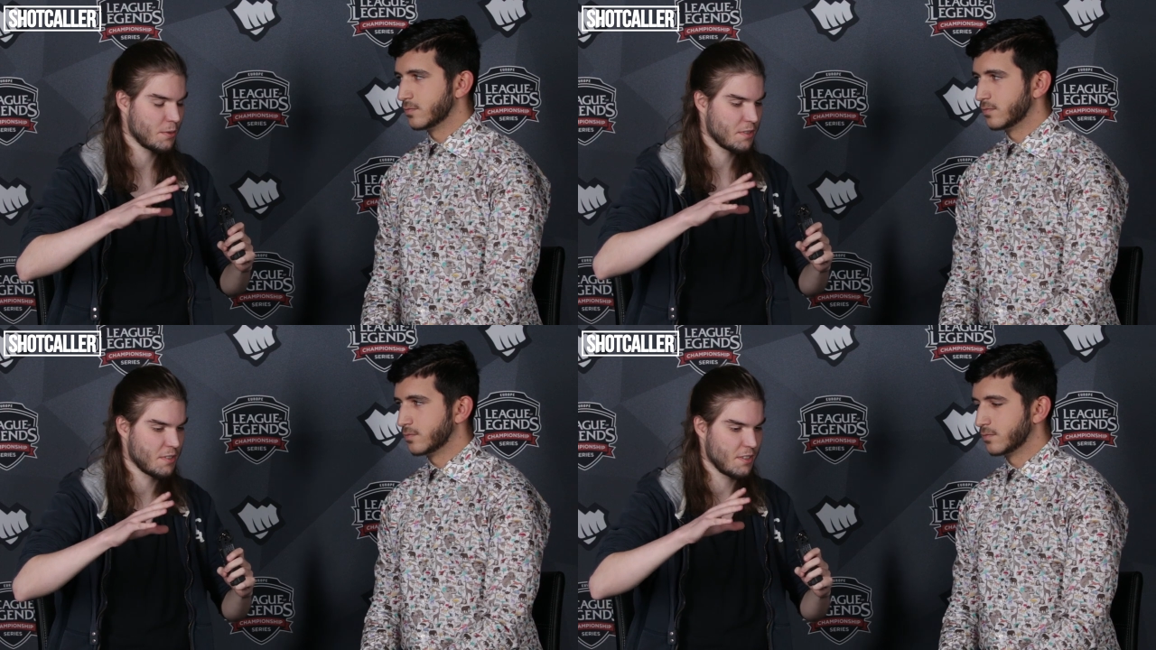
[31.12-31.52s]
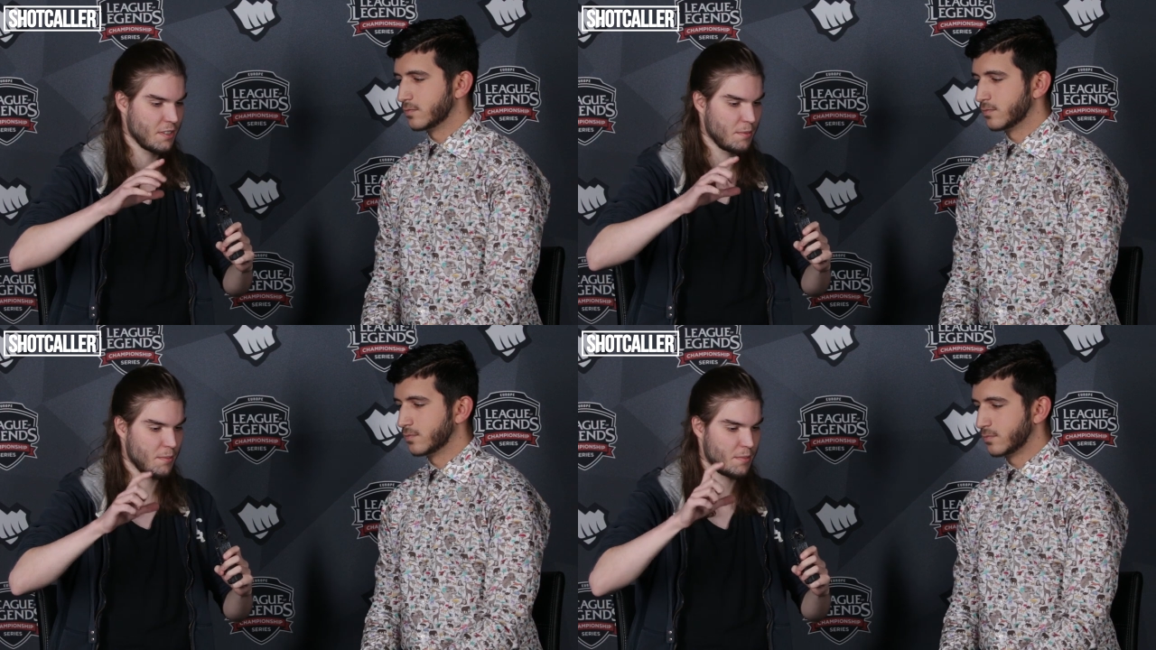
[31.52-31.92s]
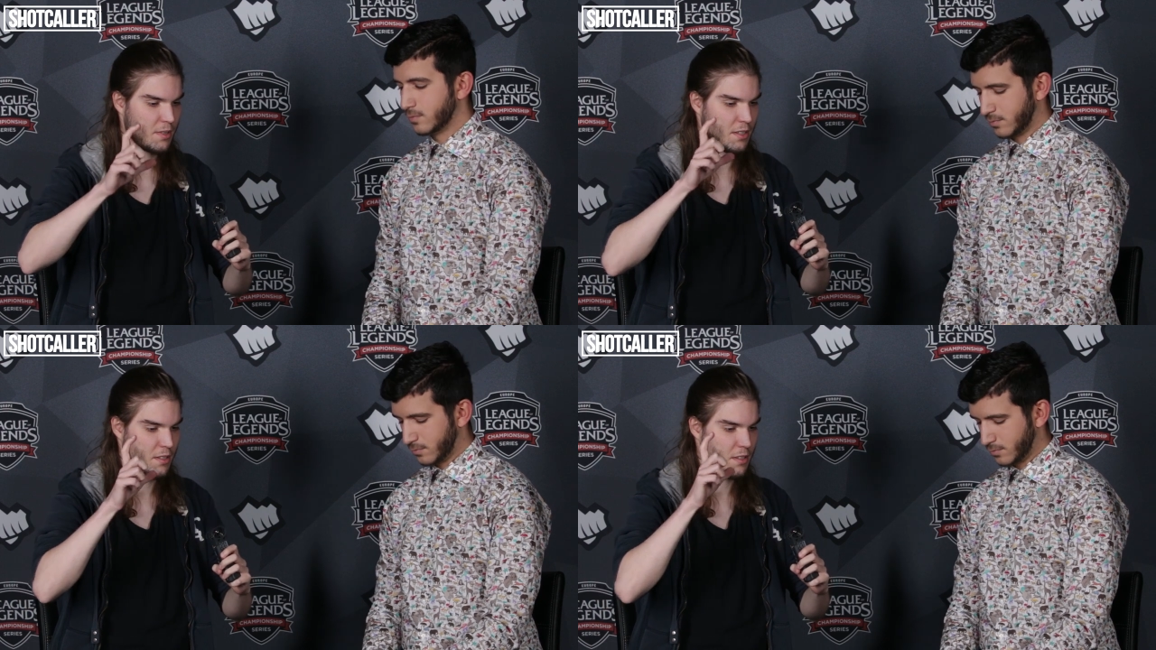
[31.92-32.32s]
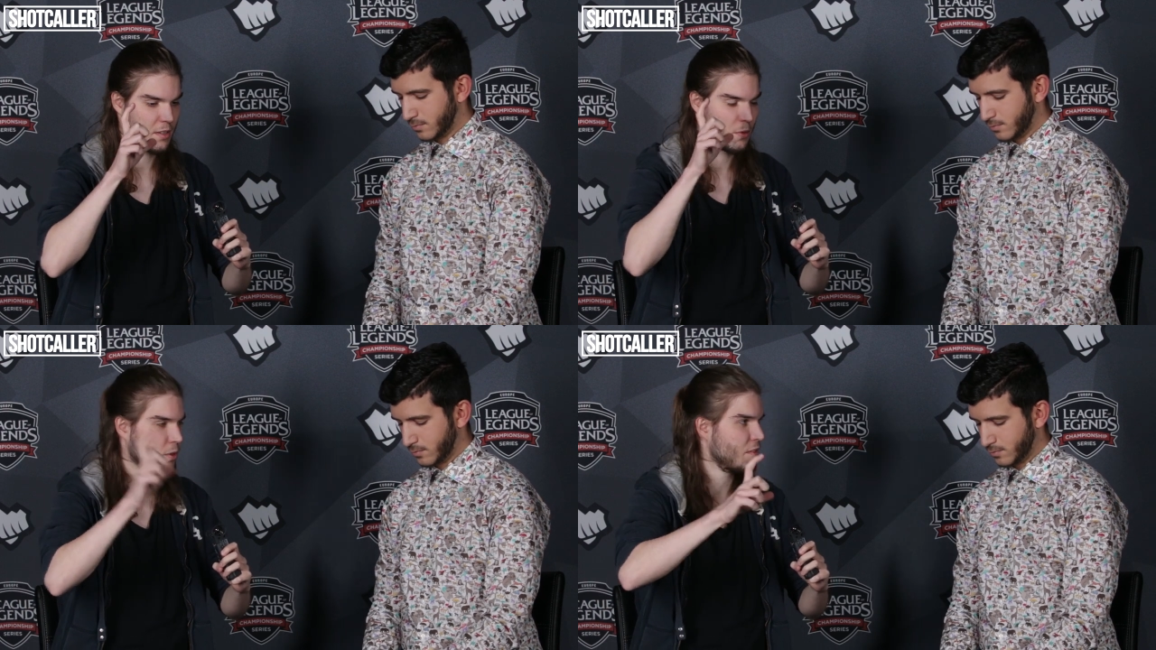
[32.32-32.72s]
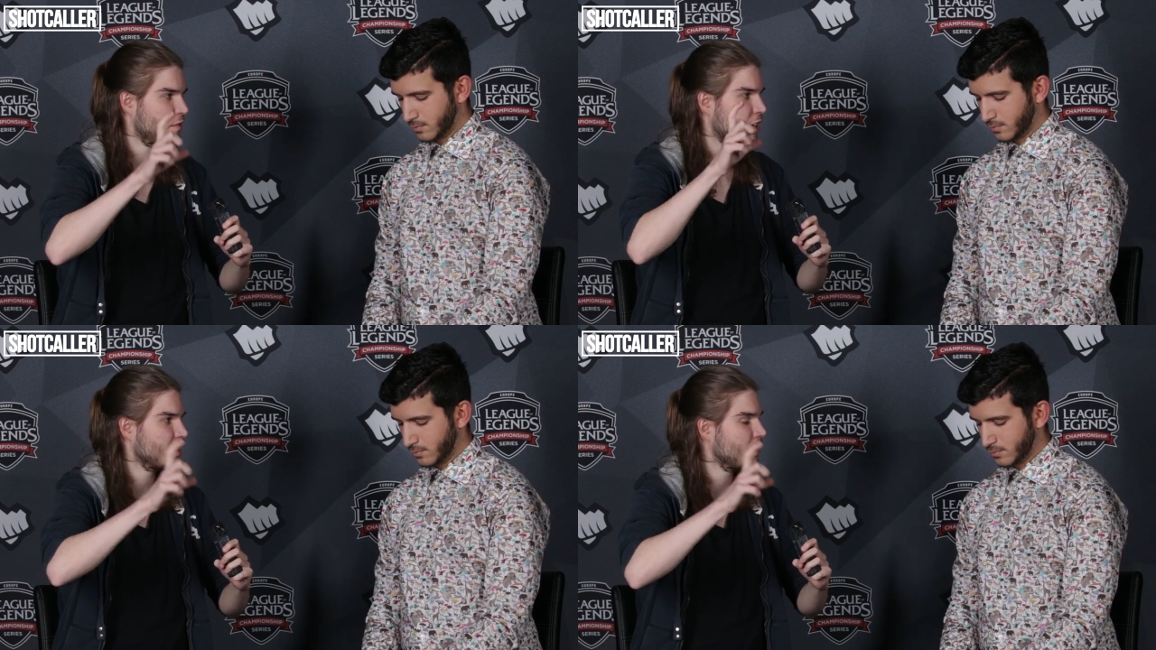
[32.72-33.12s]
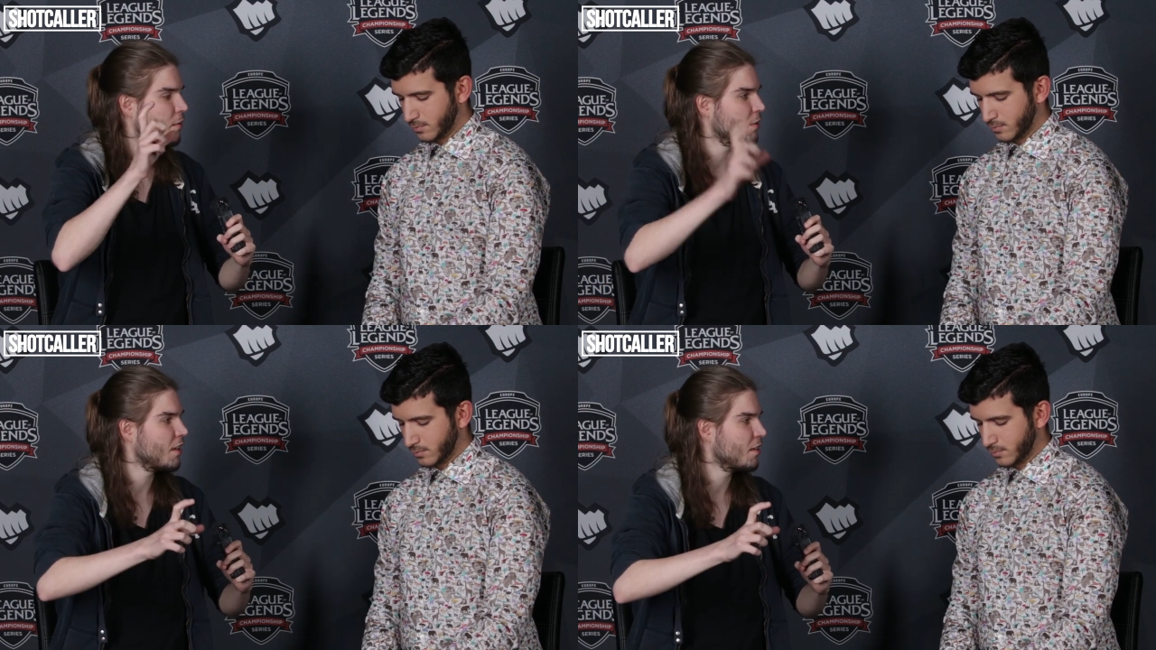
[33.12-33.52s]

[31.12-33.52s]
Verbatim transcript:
Speaker 1: was um, and and the one fight down the mid